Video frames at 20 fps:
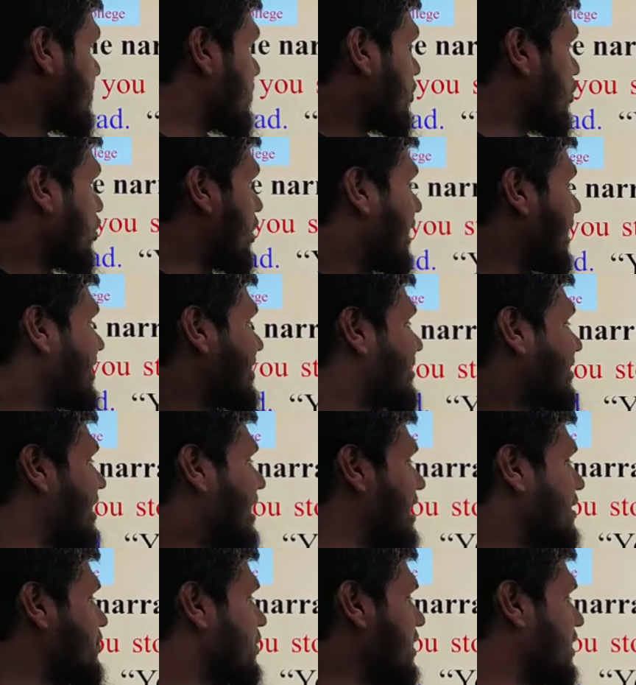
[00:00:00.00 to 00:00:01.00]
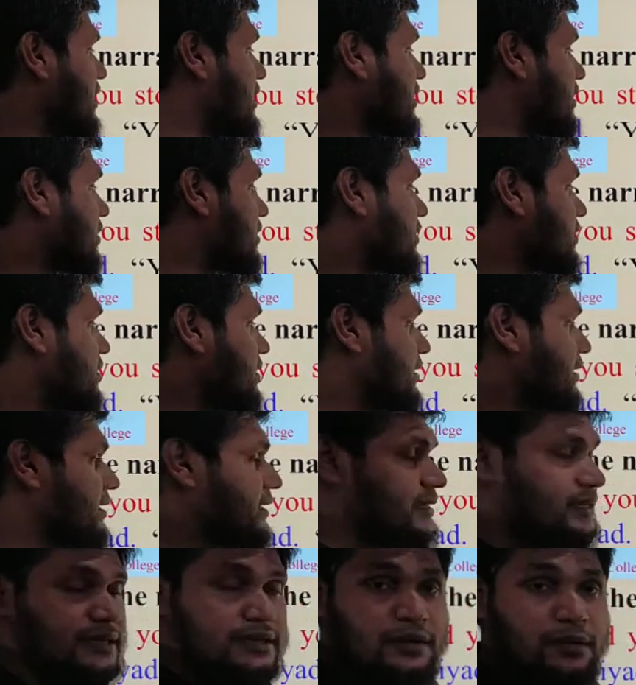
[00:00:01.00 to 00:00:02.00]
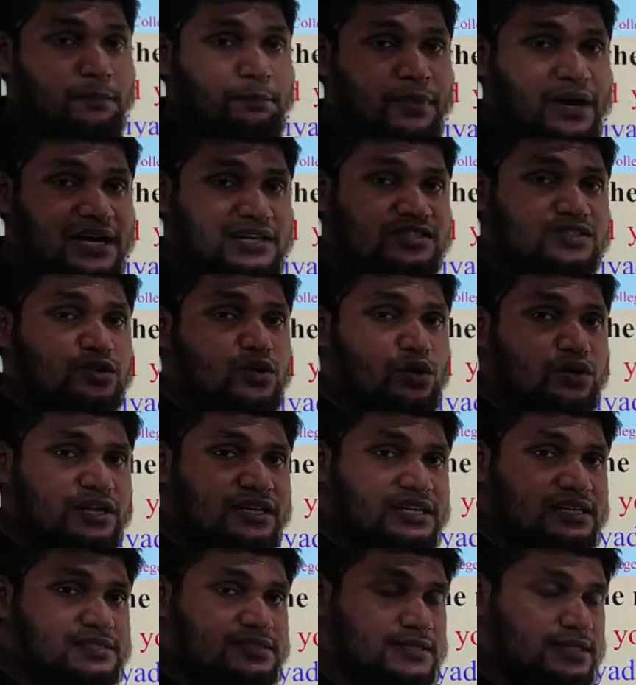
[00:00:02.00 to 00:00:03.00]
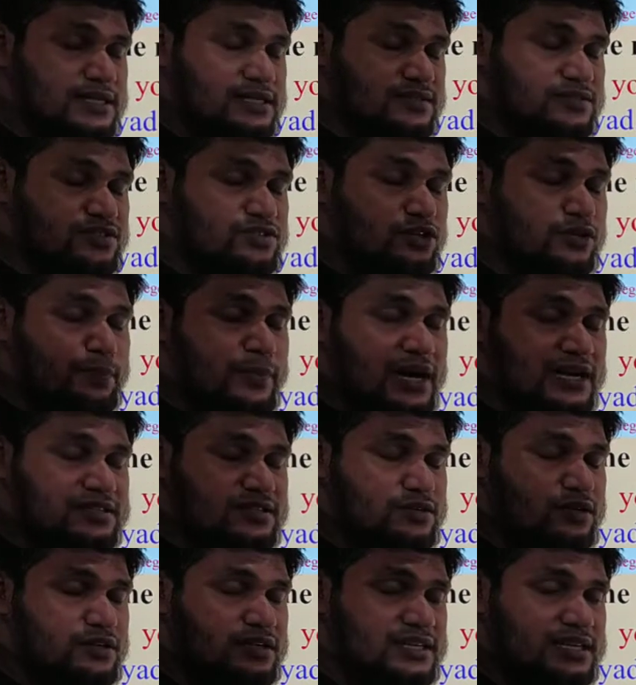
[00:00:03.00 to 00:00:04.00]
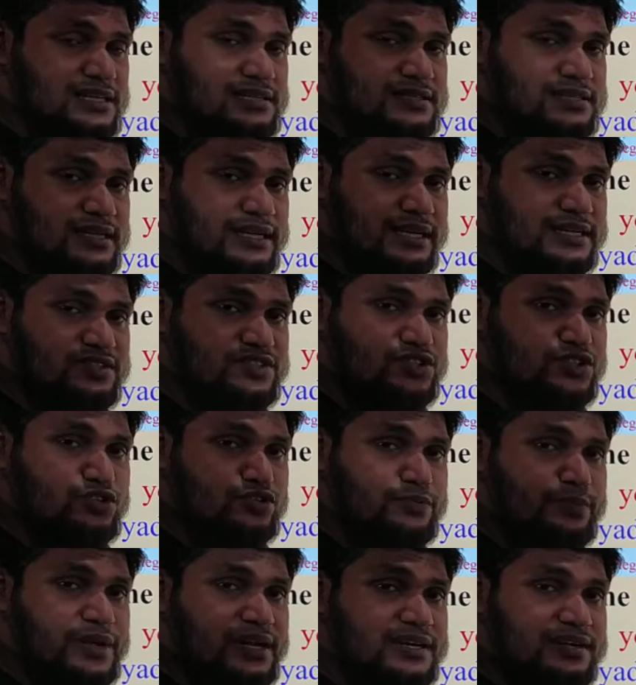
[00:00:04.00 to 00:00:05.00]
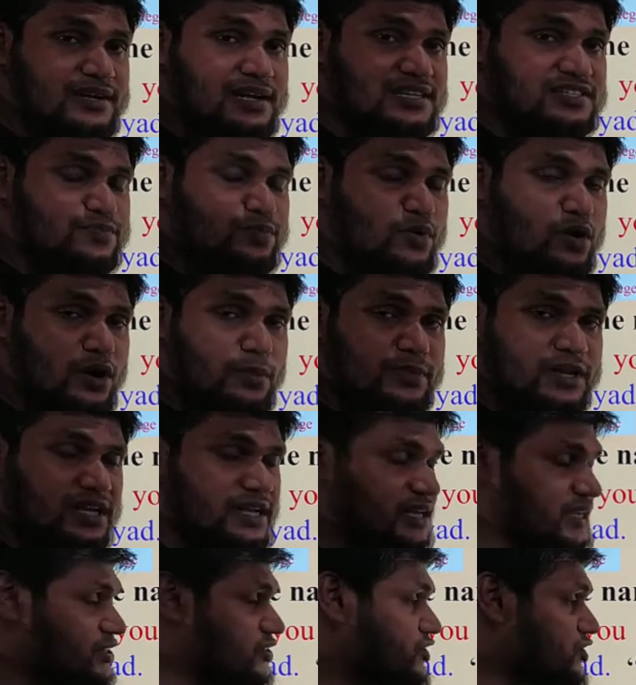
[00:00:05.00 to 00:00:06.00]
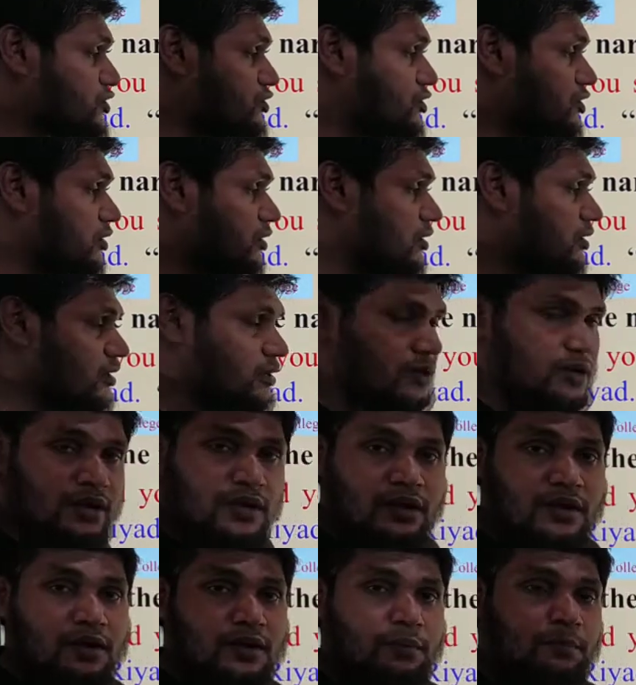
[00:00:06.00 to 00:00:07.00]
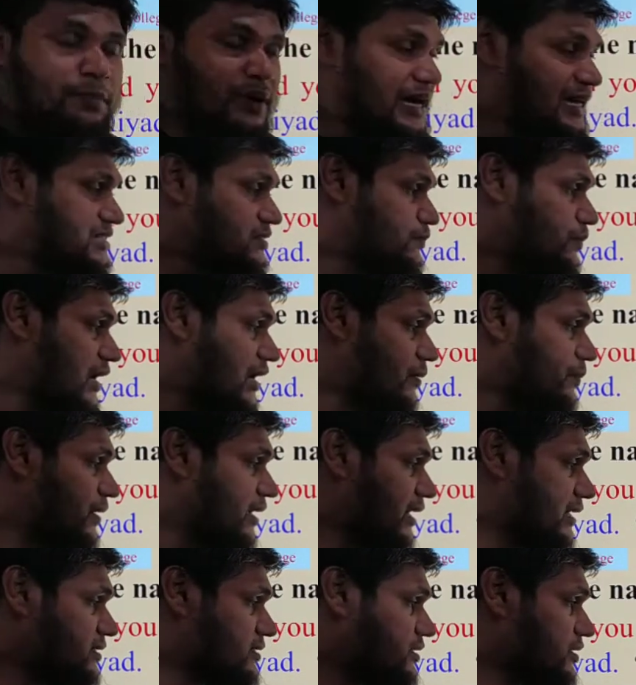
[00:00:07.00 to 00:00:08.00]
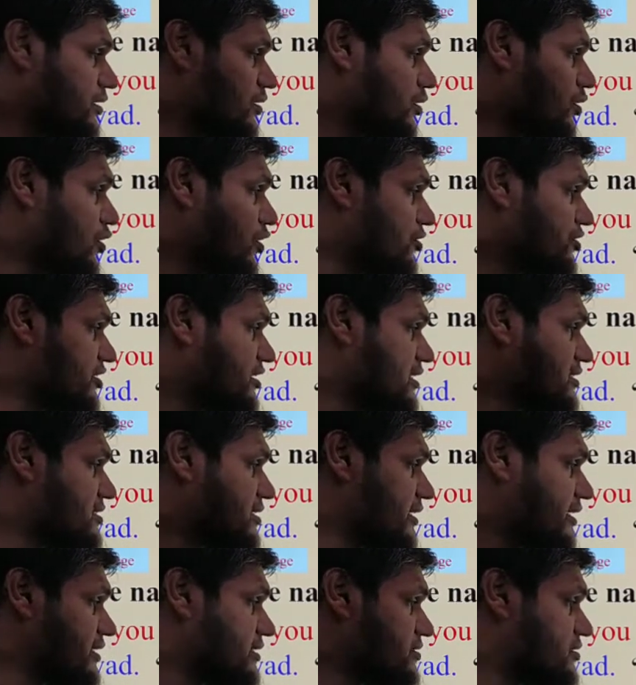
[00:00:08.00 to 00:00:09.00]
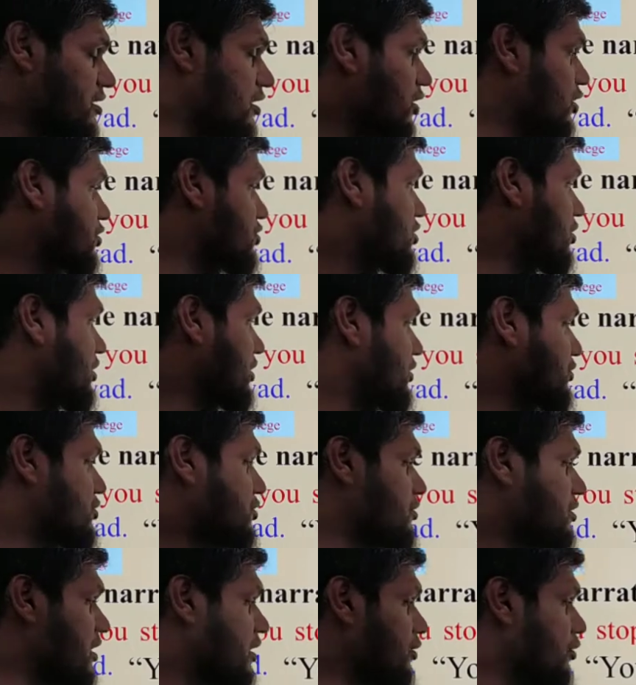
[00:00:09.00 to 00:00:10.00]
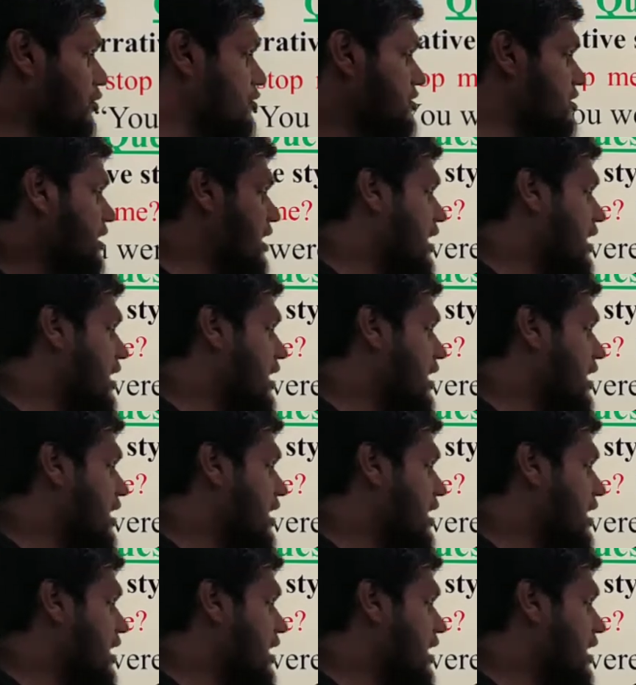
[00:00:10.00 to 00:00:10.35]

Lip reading: While driving. Past continuous tense. So past continuous tense should be transformed into past perfect continuous tense. So you should use